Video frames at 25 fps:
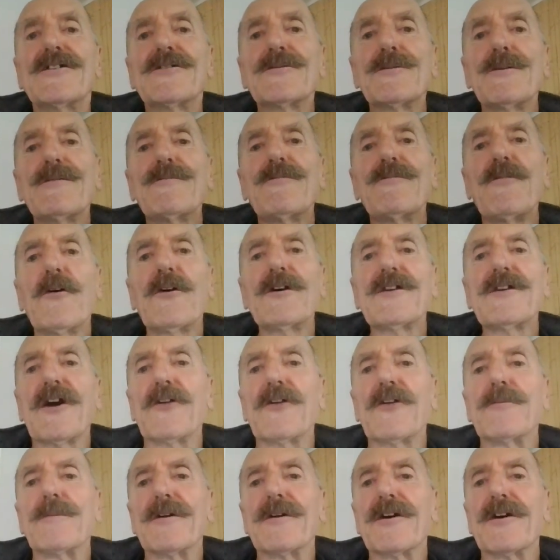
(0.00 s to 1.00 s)
to avoid
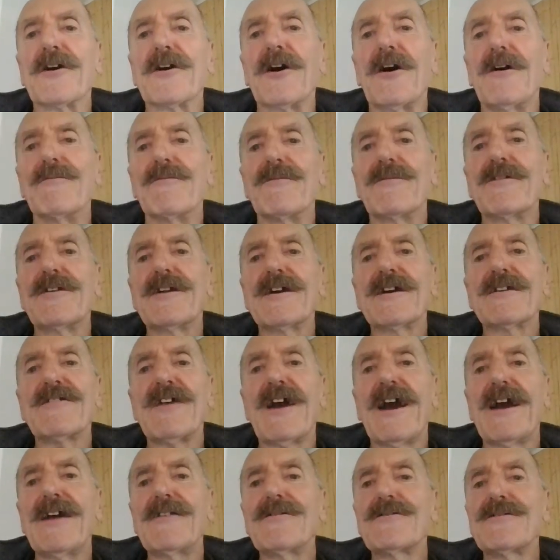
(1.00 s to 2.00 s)
open
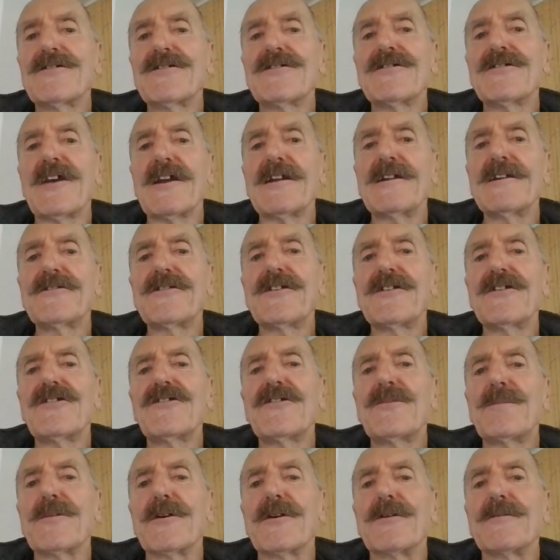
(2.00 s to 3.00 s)
conflict and to settle
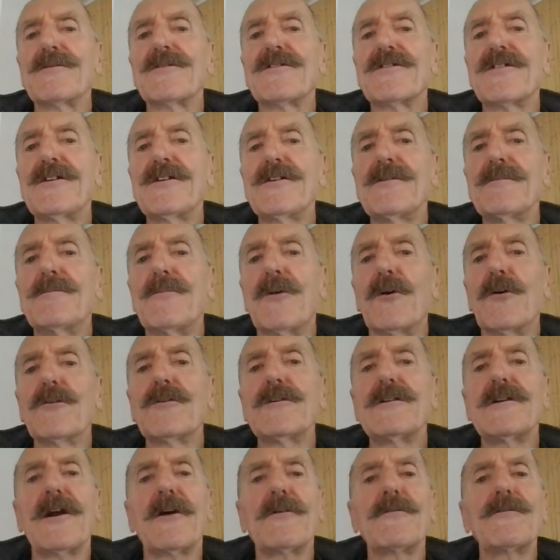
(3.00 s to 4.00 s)
disputes in a
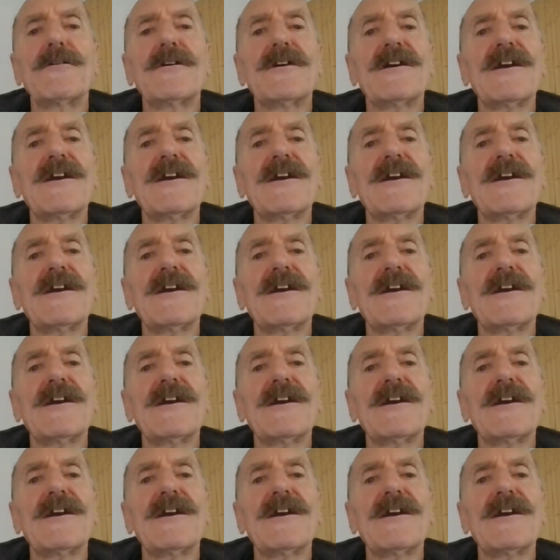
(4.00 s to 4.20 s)
more low